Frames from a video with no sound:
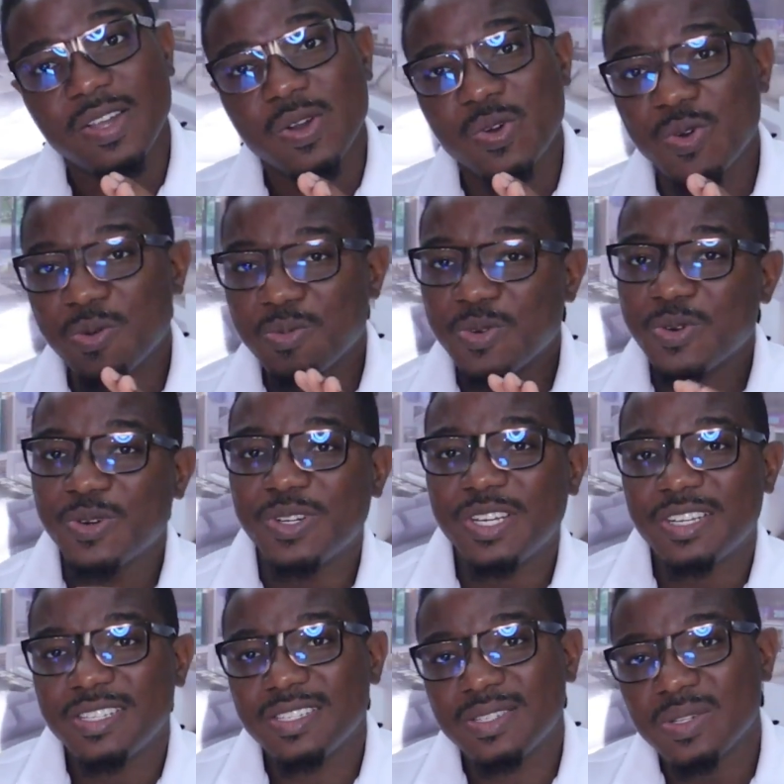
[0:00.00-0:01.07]

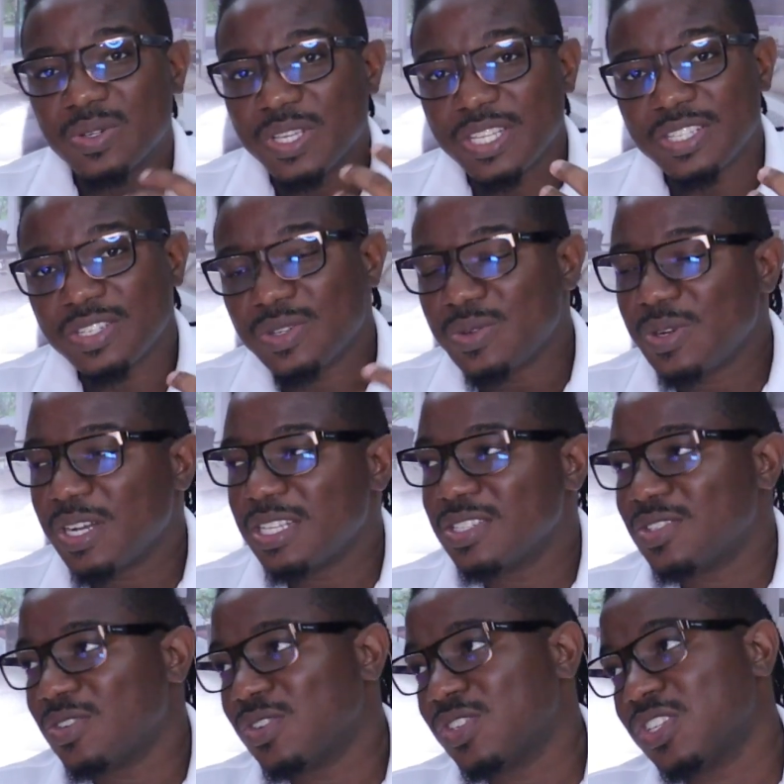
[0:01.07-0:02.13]
homeowners looking to do
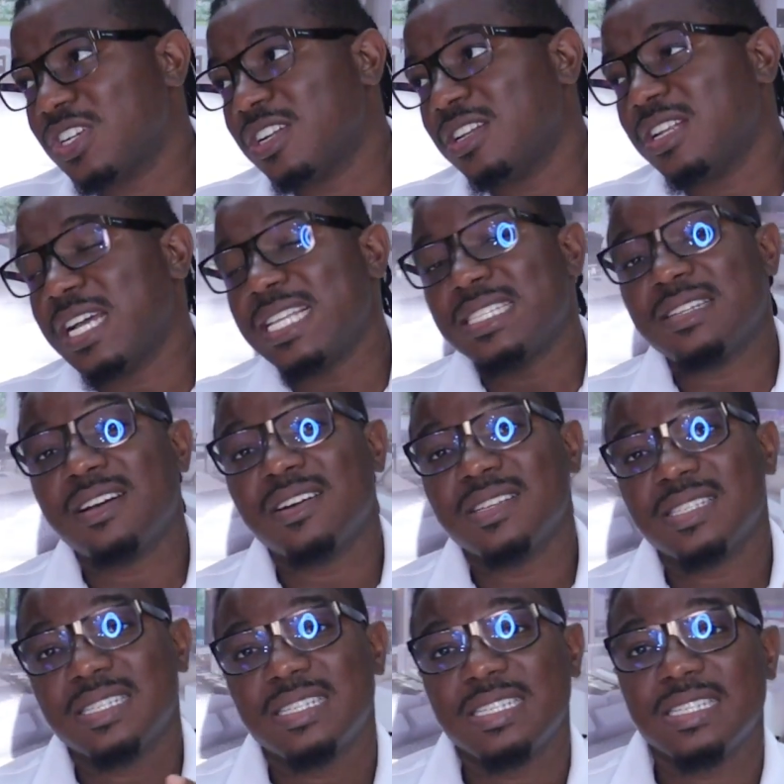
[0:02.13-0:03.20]
construction. As long
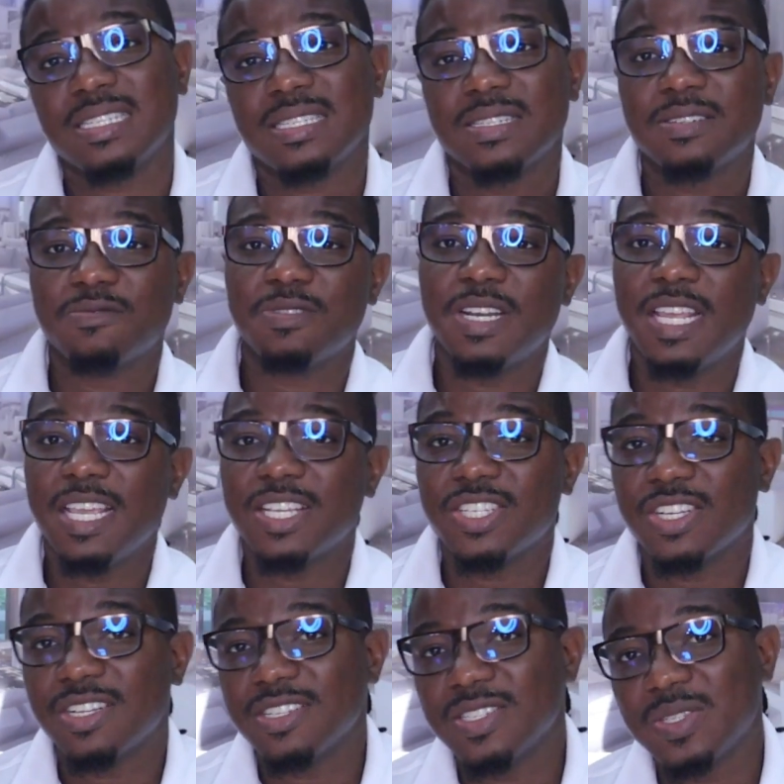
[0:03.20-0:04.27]
as it is in
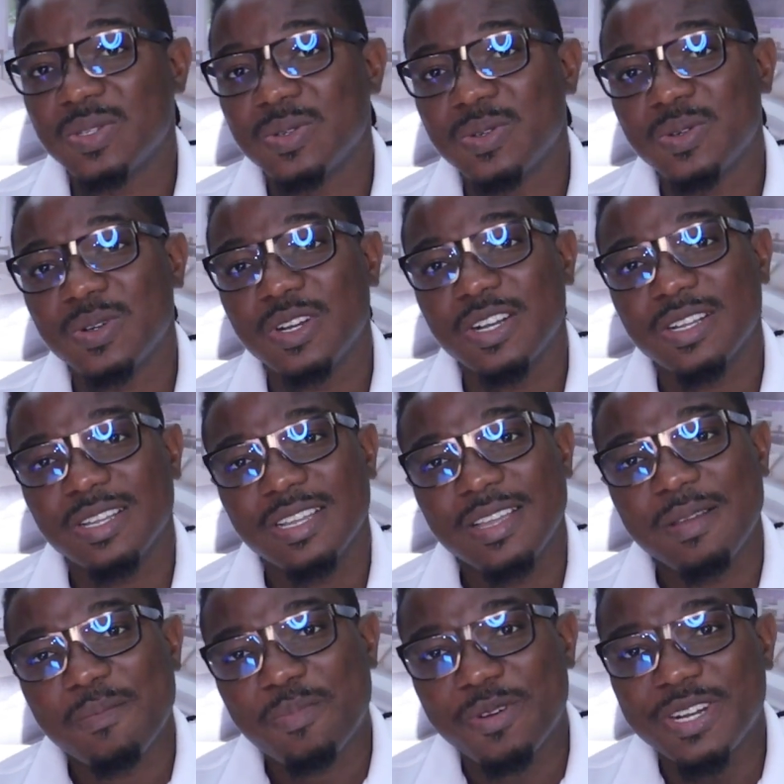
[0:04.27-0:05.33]
relation to
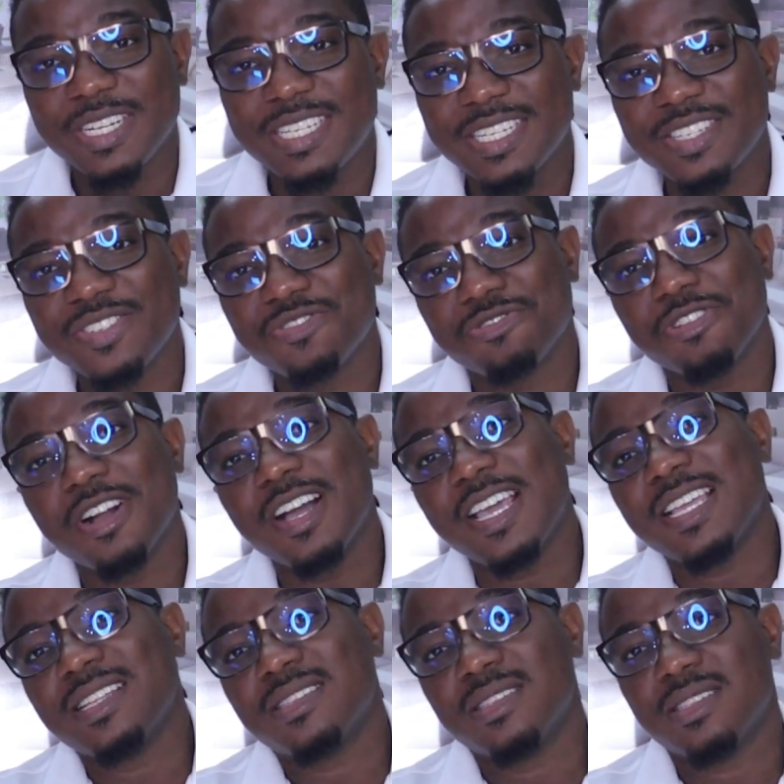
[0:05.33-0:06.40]
printing
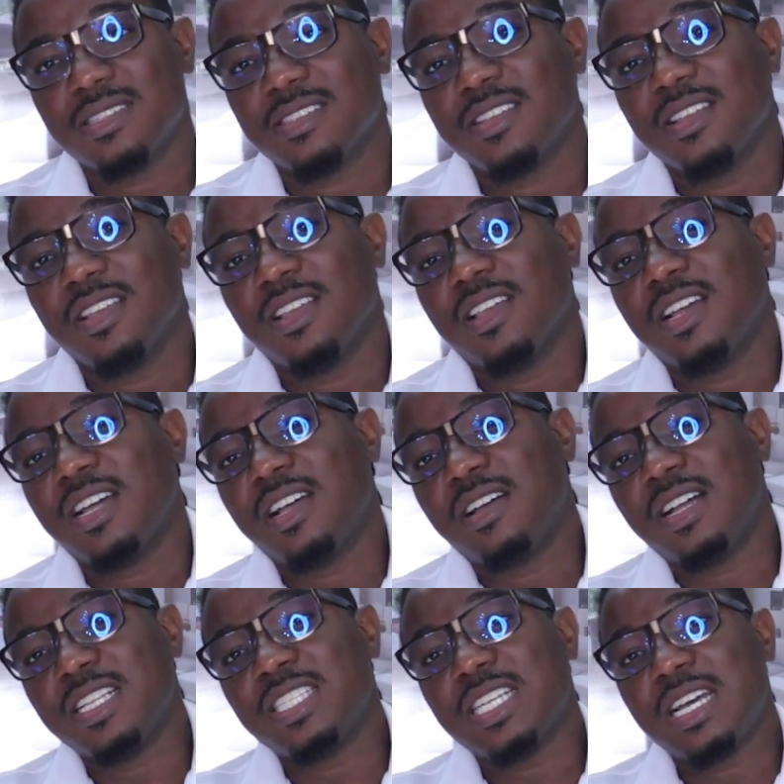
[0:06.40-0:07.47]
drawings,
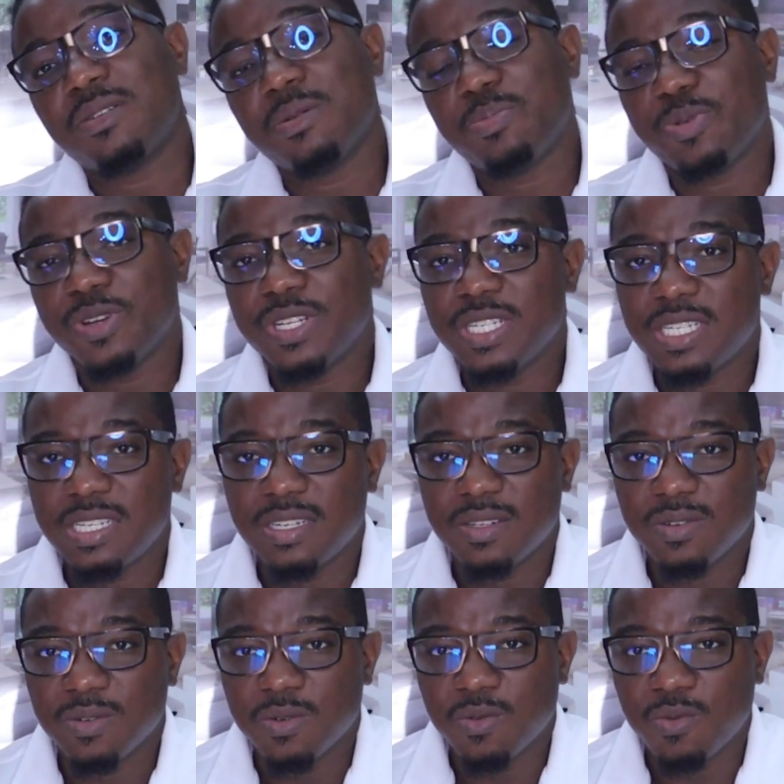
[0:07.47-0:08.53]
Ajawi
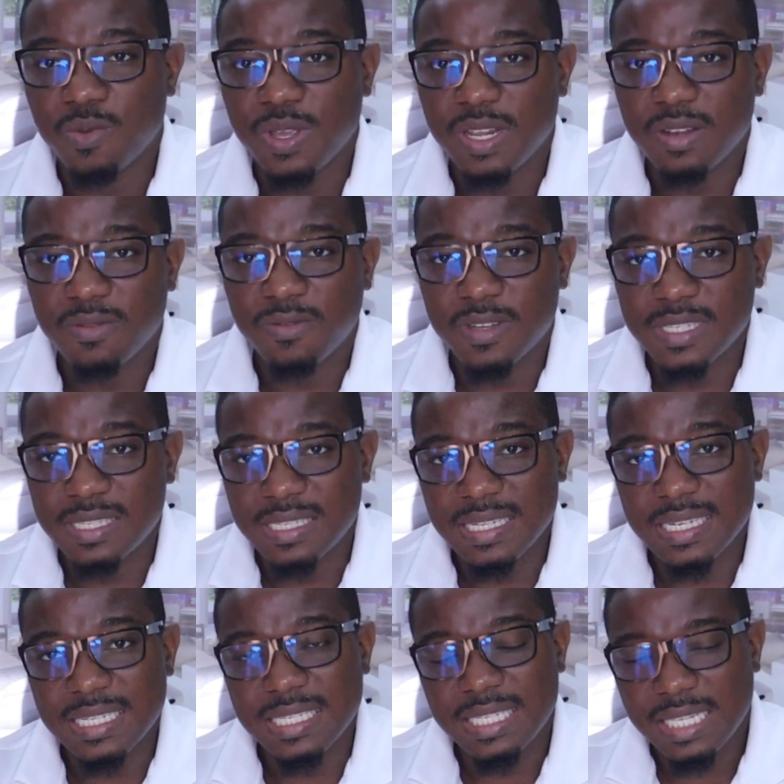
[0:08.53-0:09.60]
printing will
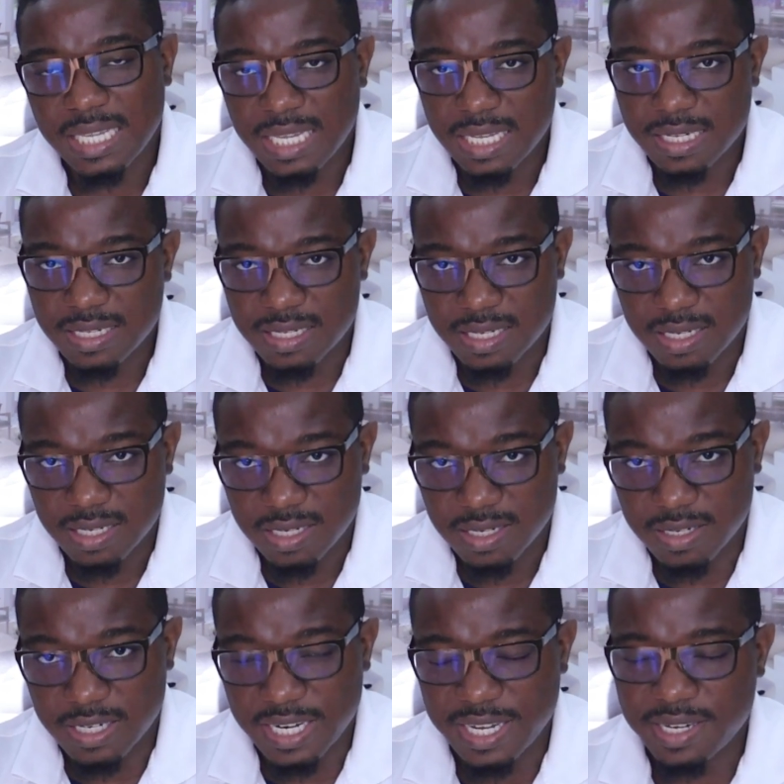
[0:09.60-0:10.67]
facilitate,
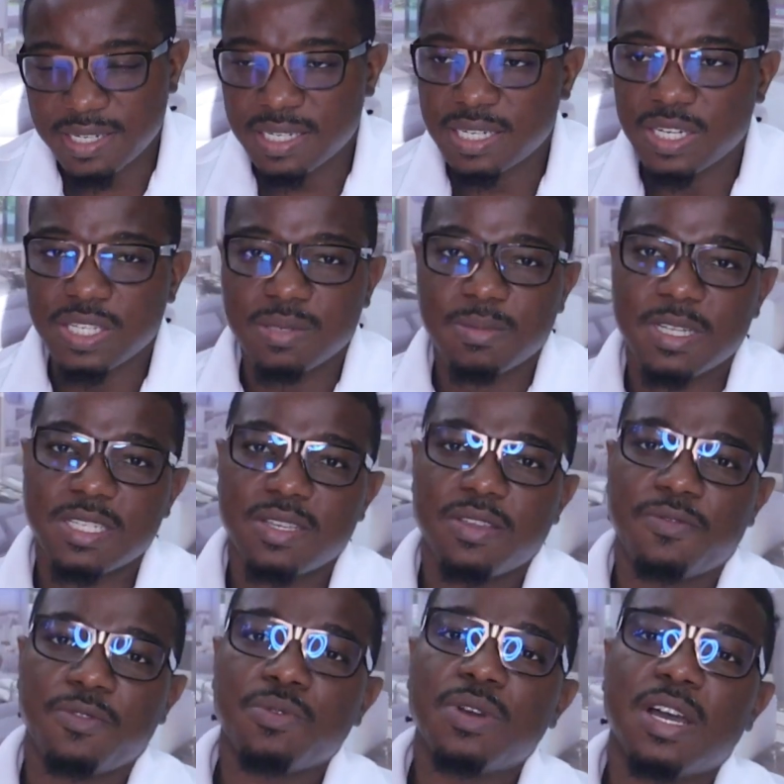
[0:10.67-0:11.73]
right? It doesn't matter
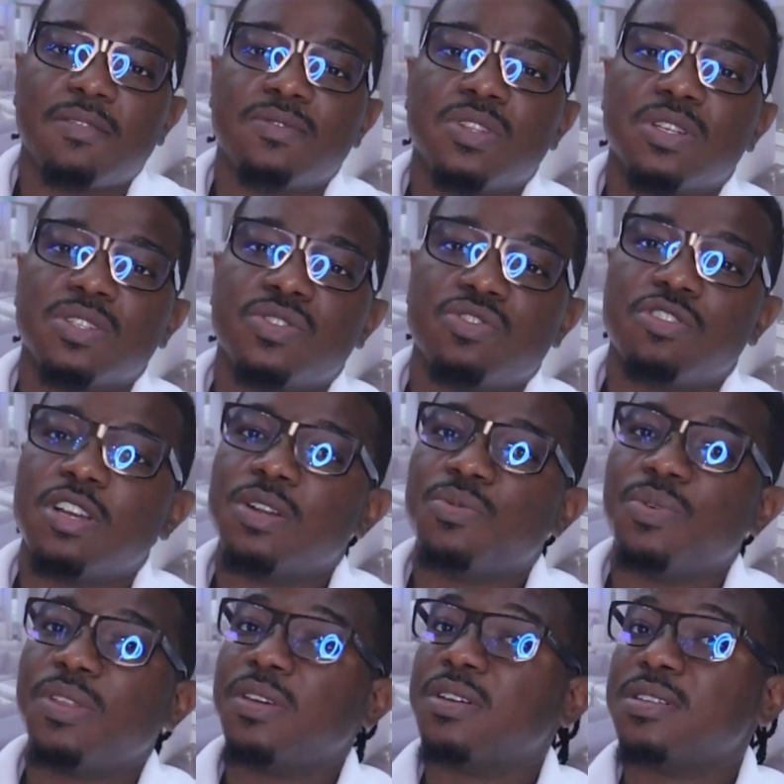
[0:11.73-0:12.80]
if you have done drawing
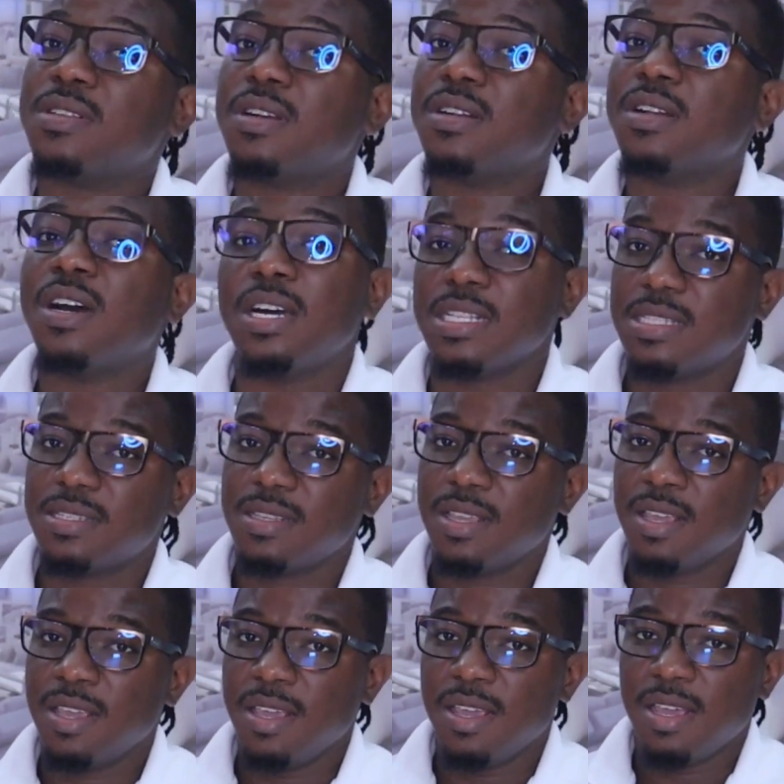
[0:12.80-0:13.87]
with us or not.
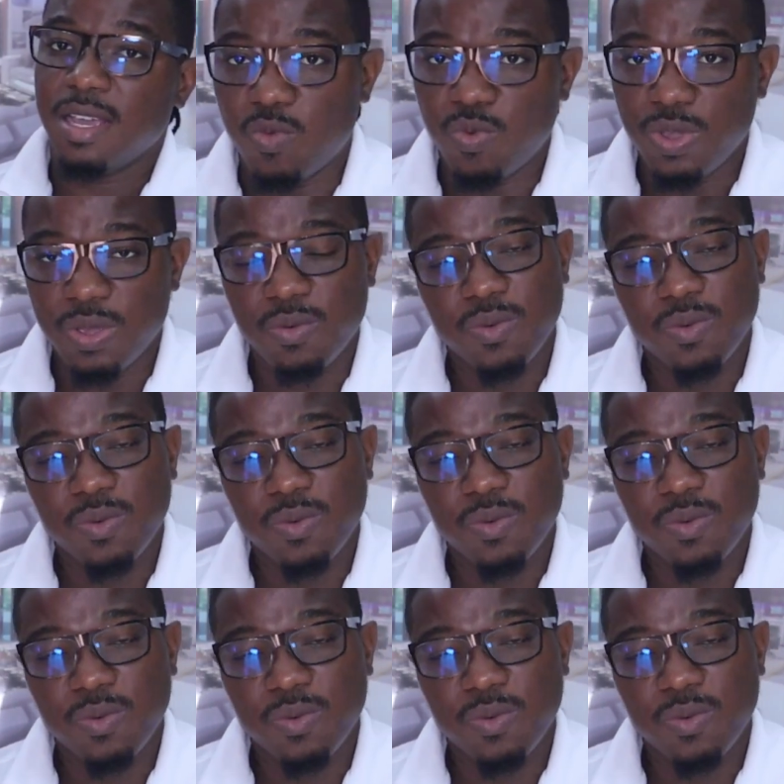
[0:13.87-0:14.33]
We